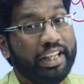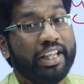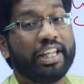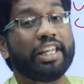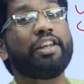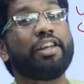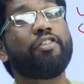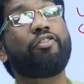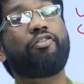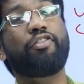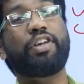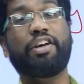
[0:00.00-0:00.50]

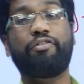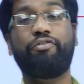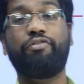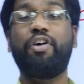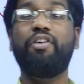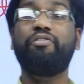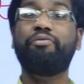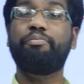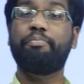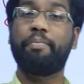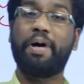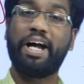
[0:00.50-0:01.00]
If f
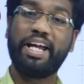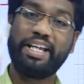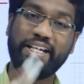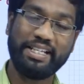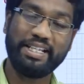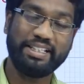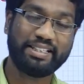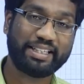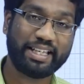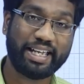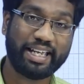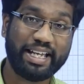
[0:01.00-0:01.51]
of
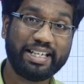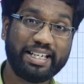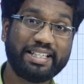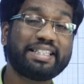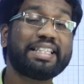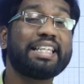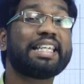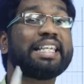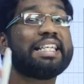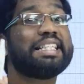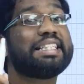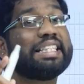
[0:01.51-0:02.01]
minus x
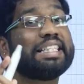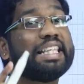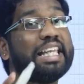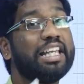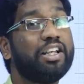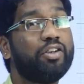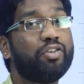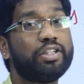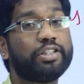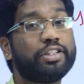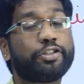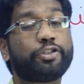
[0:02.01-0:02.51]
is
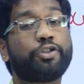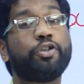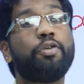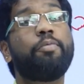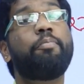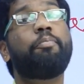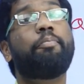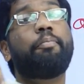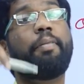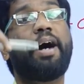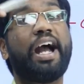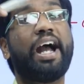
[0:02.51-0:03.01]
equals to
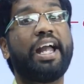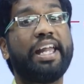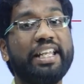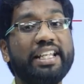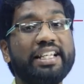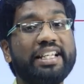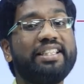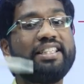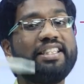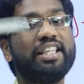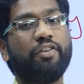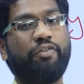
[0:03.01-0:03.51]

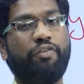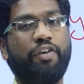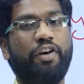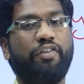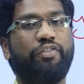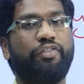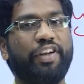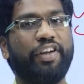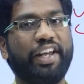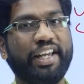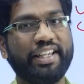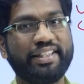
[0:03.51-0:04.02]
minus f
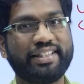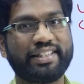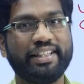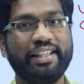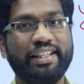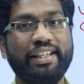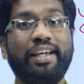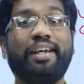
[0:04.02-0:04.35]
of x,